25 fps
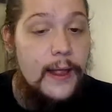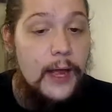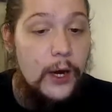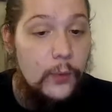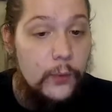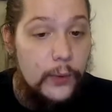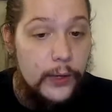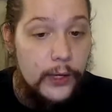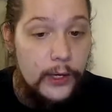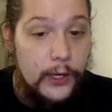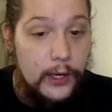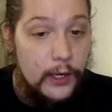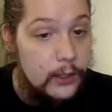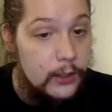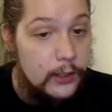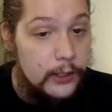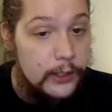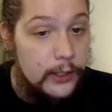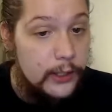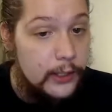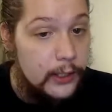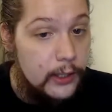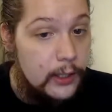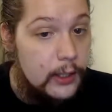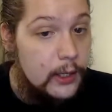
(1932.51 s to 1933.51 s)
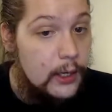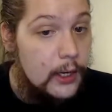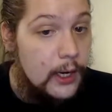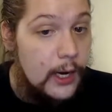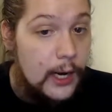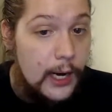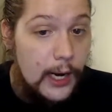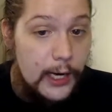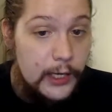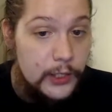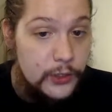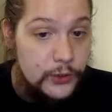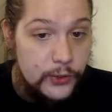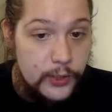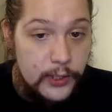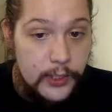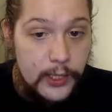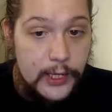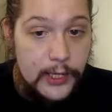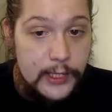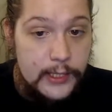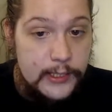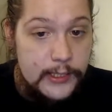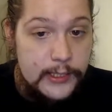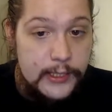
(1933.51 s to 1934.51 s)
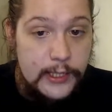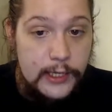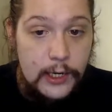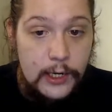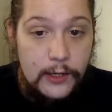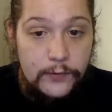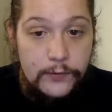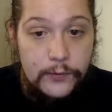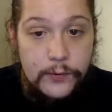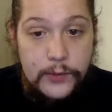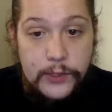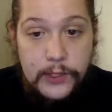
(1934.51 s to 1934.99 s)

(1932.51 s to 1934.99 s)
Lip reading: A week earlier, Haj Rida had set off